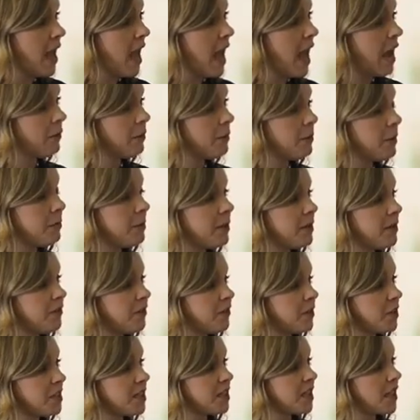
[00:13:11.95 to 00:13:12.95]
I remember the
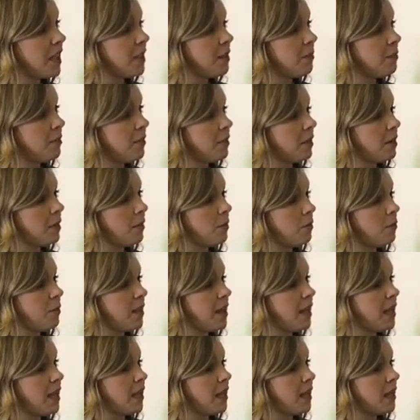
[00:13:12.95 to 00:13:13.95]
first time
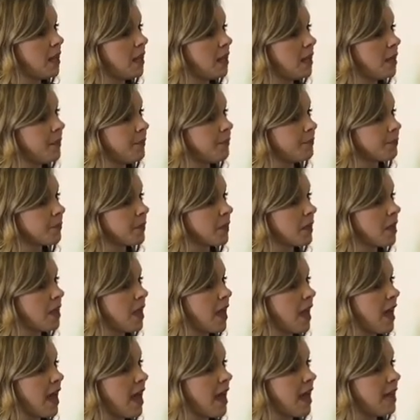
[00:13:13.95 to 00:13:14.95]
we
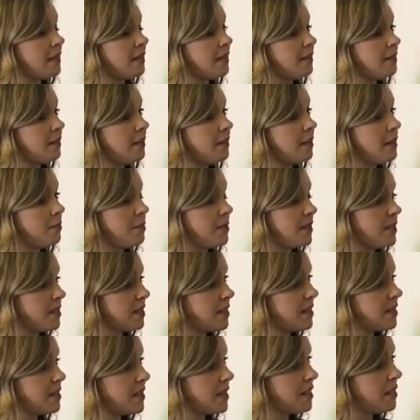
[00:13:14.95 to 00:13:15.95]
had the
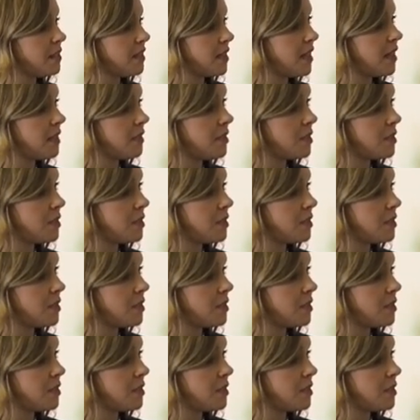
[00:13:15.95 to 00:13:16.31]
business in